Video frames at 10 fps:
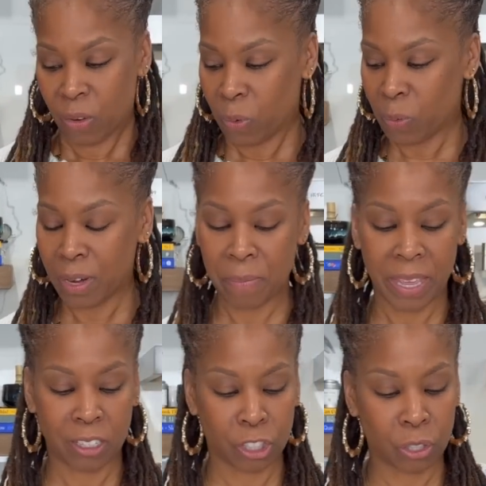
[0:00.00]
We wanna
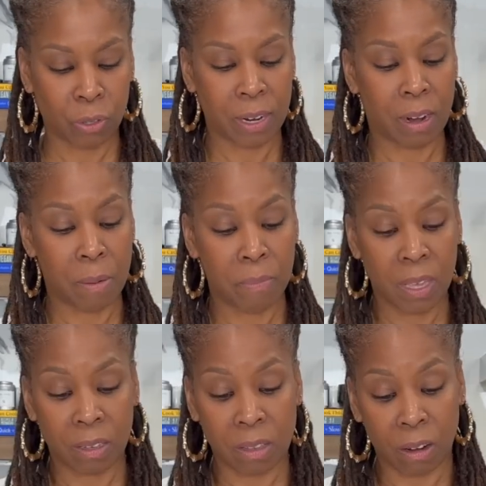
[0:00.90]
make sure that our
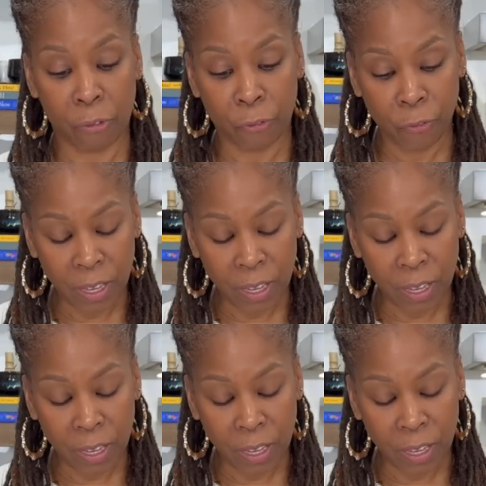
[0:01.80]
meals are